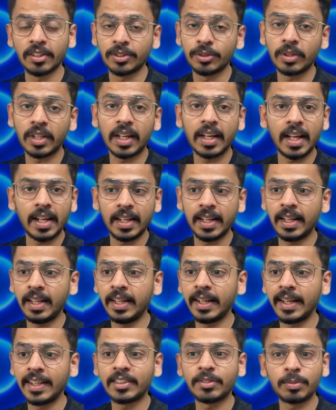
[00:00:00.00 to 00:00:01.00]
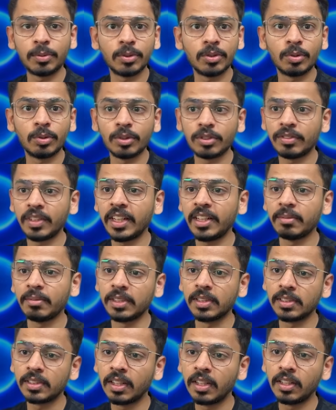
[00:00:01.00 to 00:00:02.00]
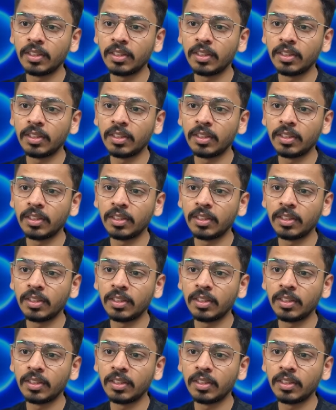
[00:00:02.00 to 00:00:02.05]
You can directly expose those variables.